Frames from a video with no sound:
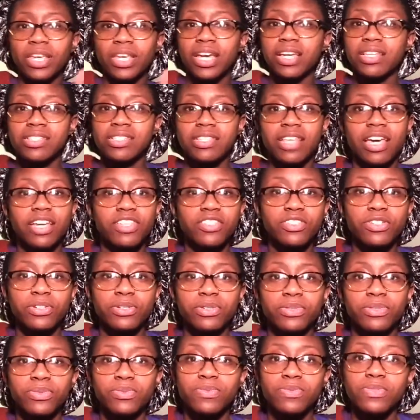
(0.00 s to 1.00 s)
Stay
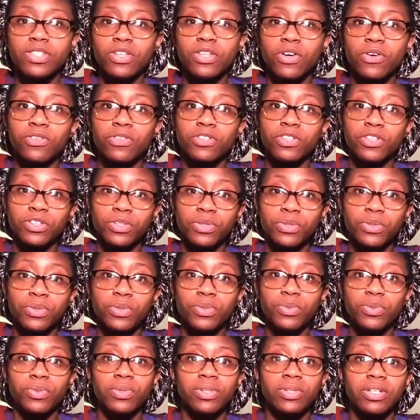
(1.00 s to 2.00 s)
tuned so
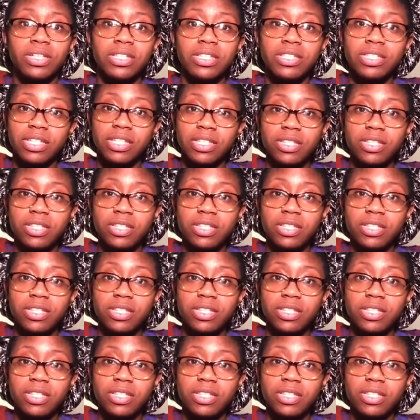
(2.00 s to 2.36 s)
you see